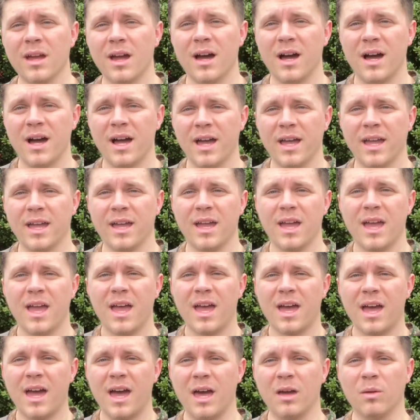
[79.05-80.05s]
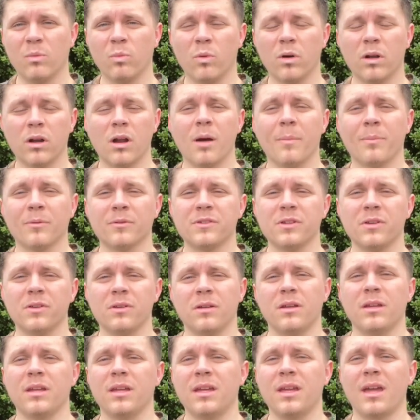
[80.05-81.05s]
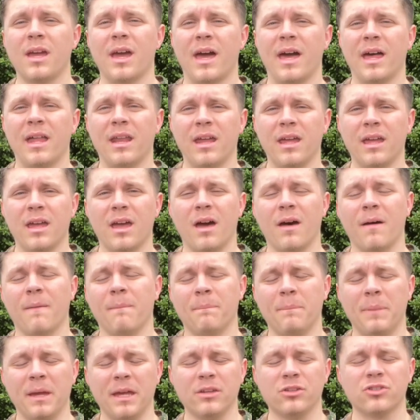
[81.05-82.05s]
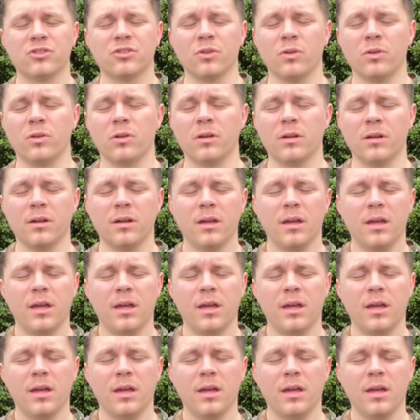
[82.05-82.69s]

I had one opportunity at a big shooter.